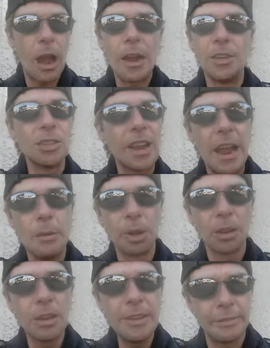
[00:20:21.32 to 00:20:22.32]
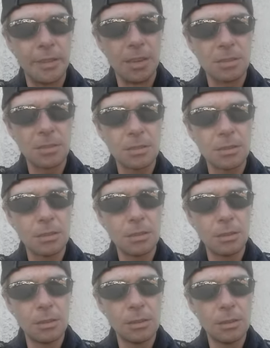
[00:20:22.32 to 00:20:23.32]
I just can't believe this.
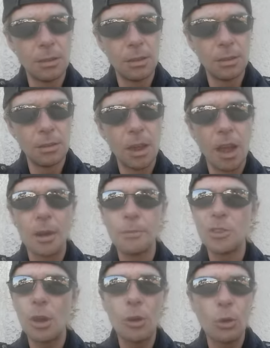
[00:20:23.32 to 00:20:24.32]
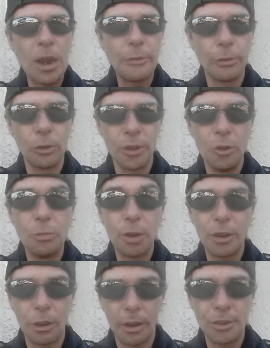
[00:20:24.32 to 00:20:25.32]
And I'm so grateful you
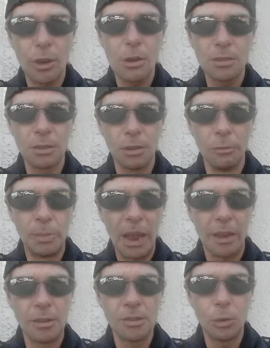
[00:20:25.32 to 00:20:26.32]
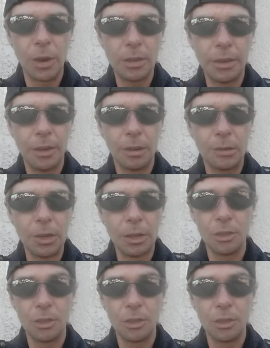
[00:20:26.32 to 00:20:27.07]
put your guitar solo back into it, you know?